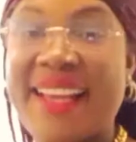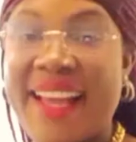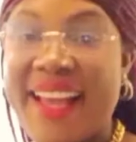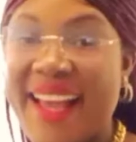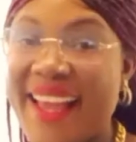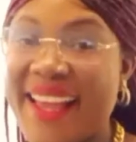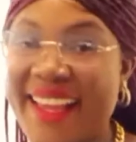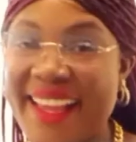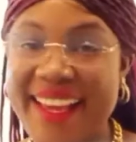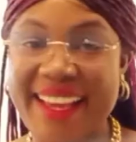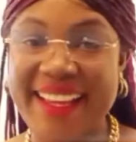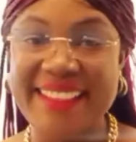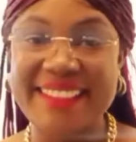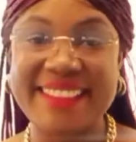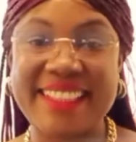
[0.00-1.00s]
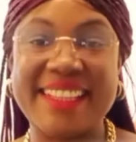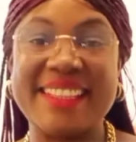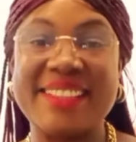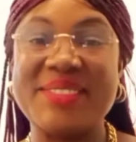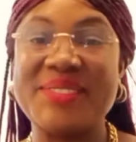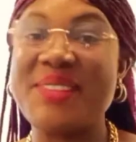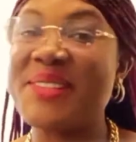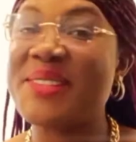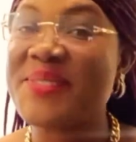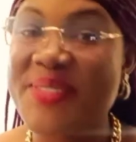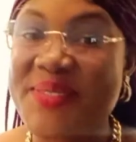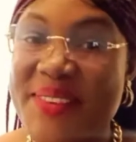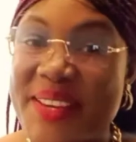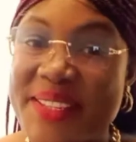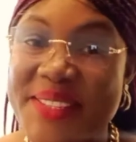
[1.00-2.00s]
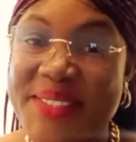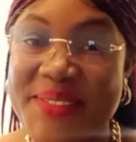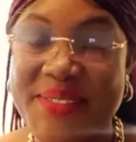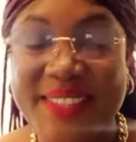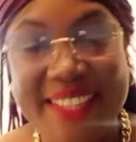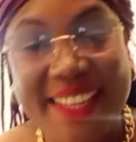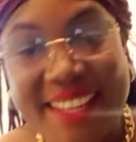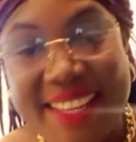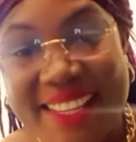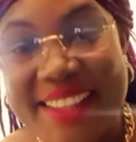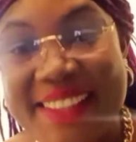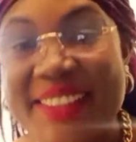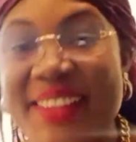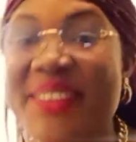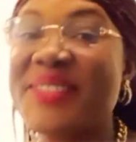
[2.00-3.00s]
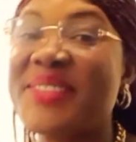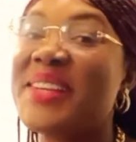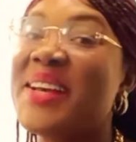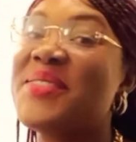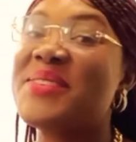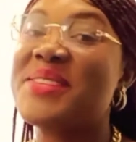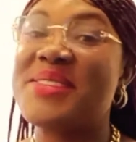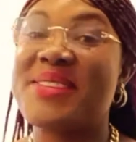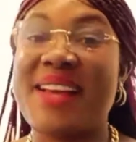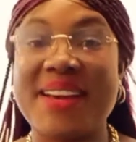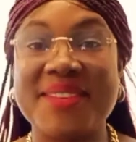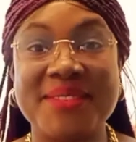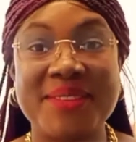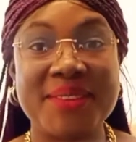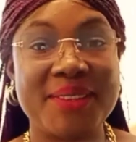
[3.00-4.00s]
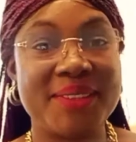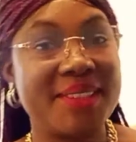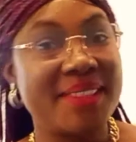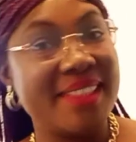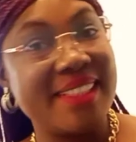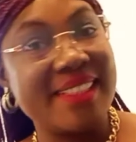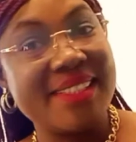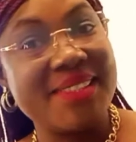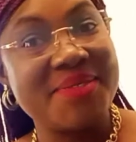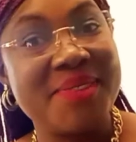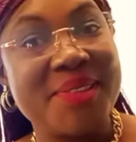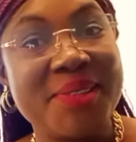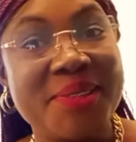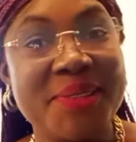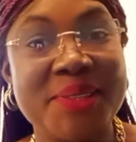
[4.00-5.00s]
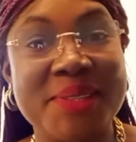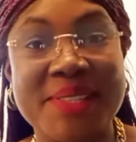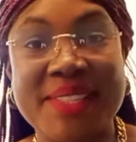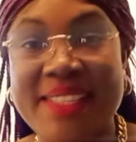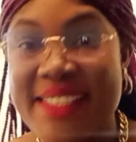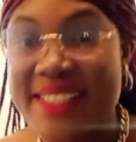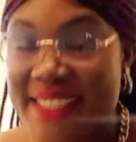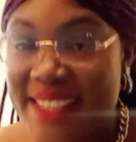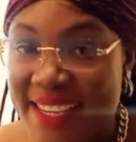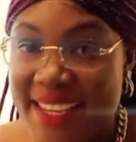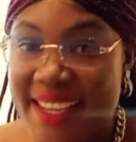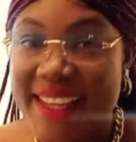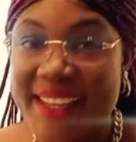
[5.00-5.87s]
Hi guys, and welcome to my YouTube channel. I'm so happy to have you on this vlog today.